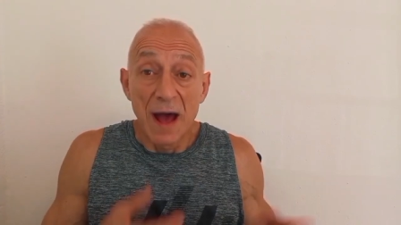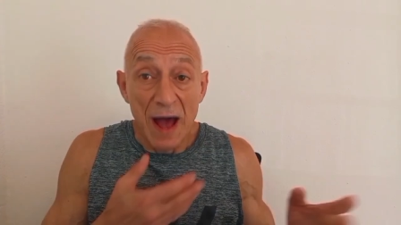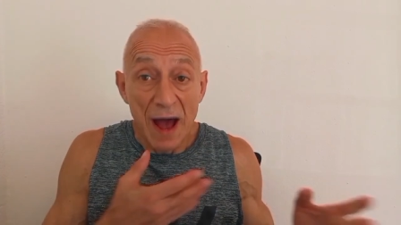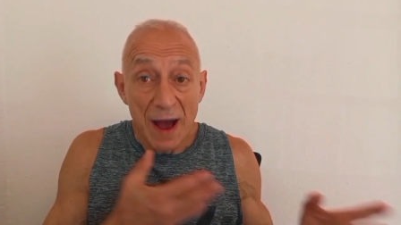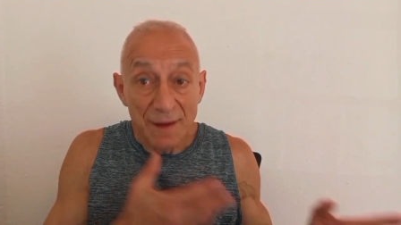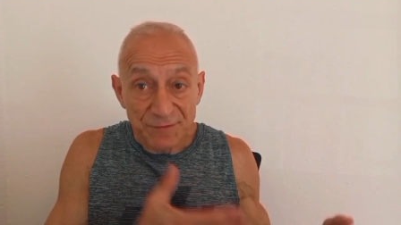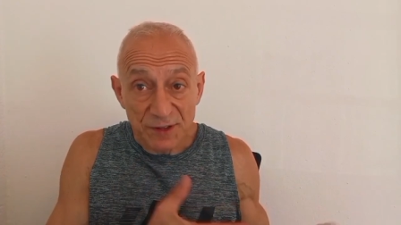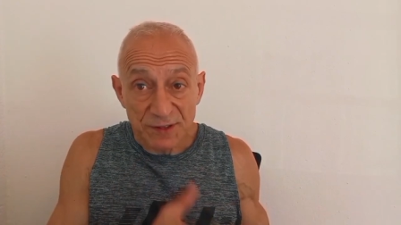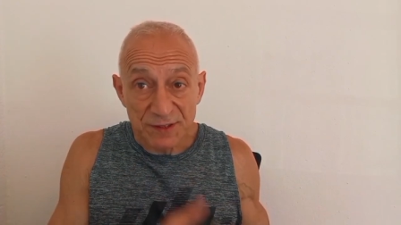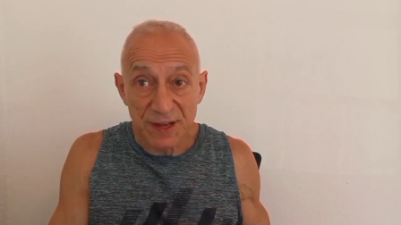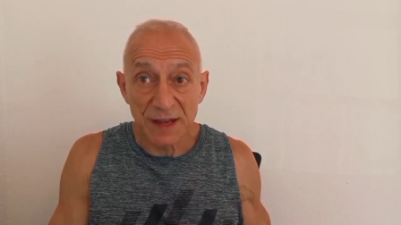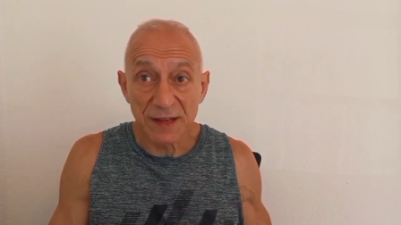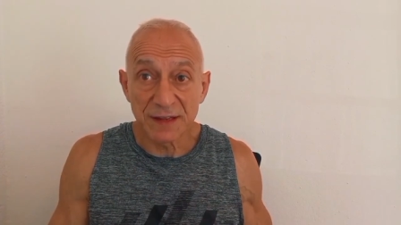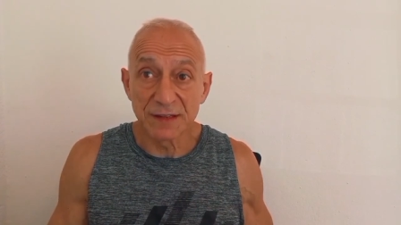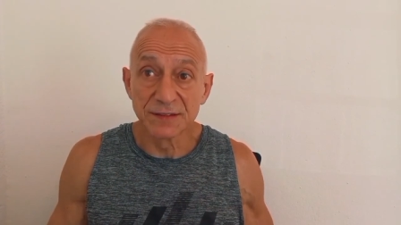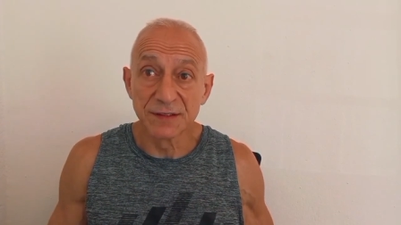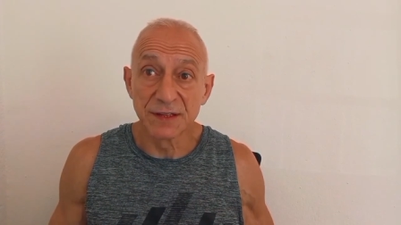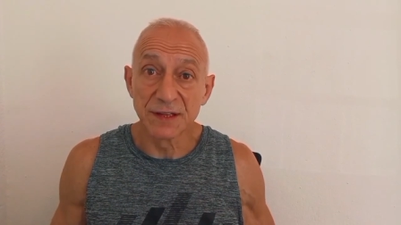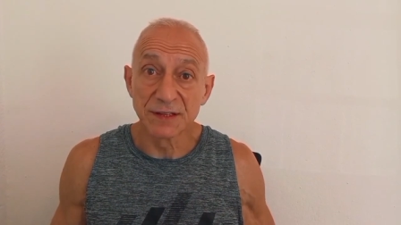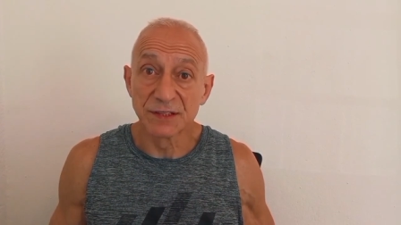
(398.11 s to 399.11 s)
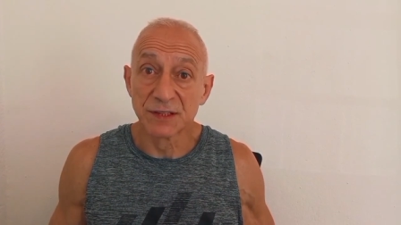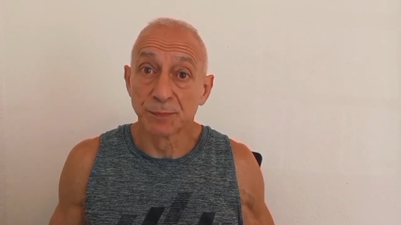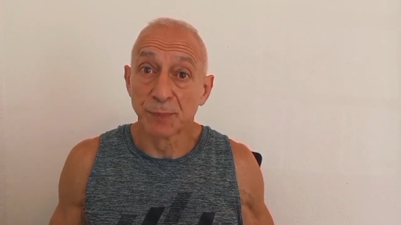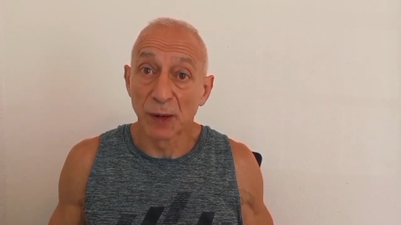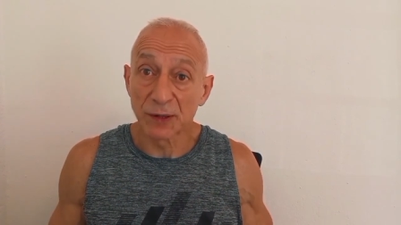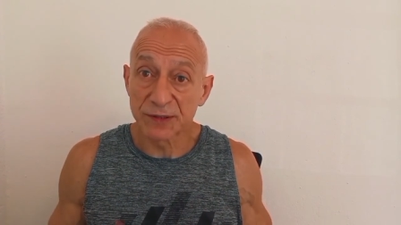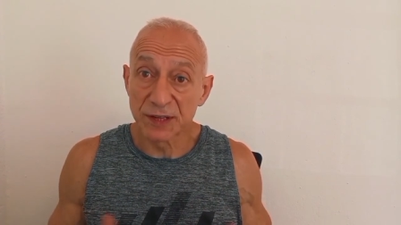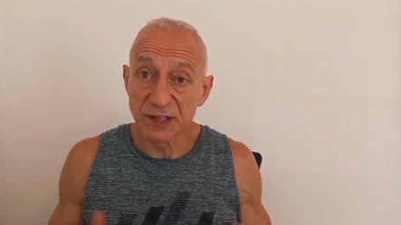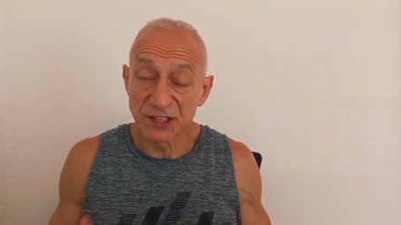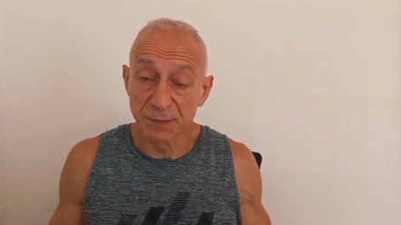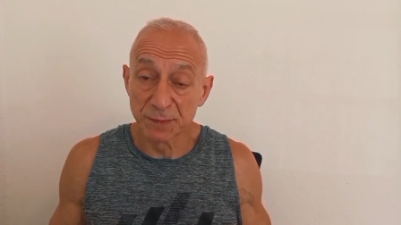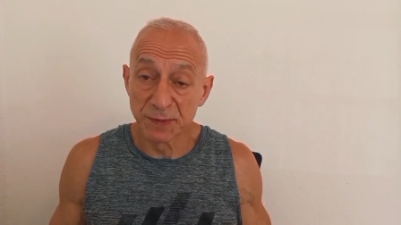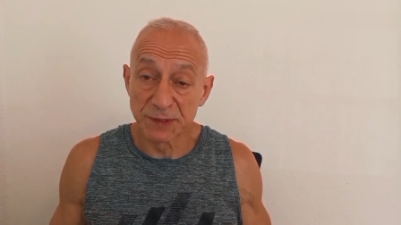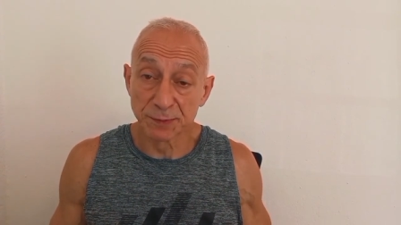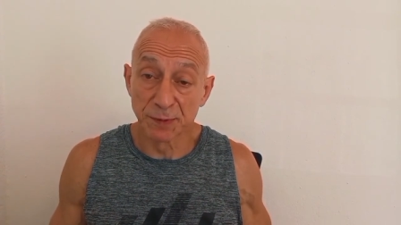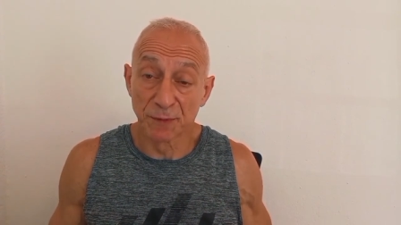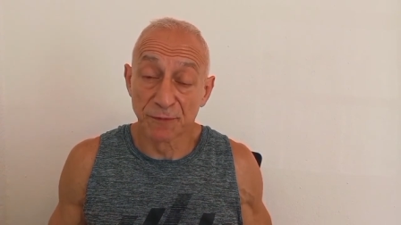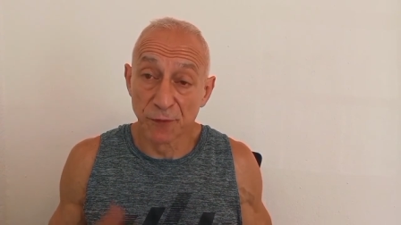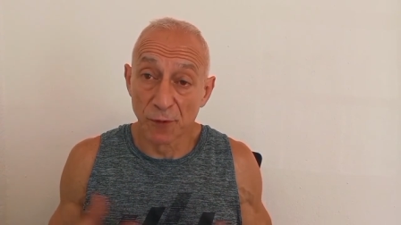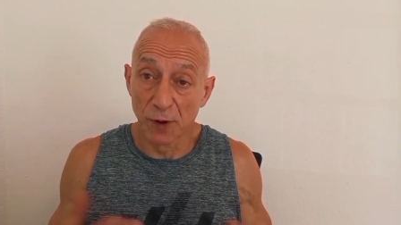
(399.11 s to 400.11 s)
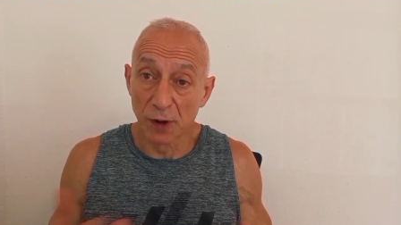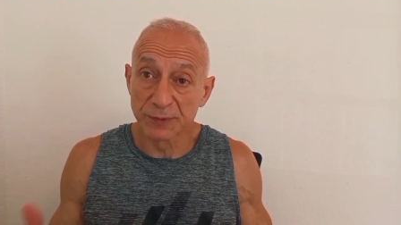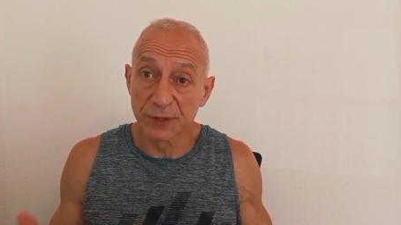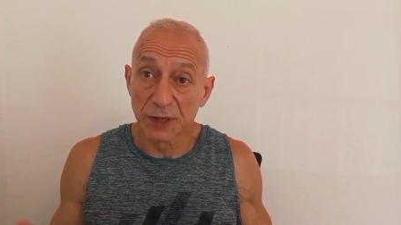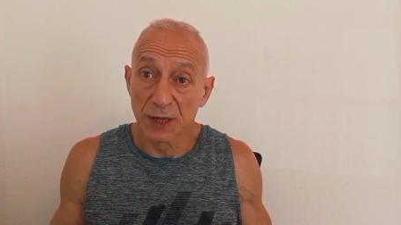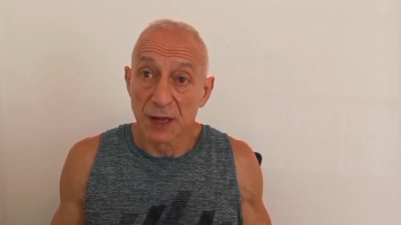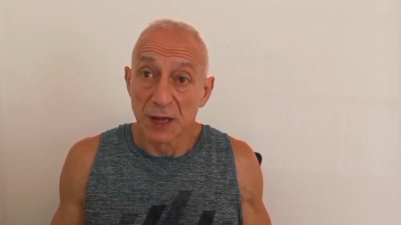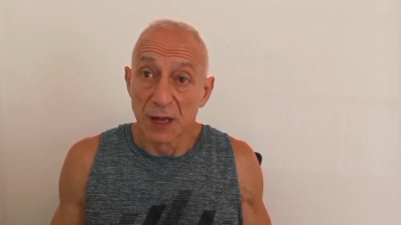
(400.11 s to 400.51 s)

After taking these, the participants performed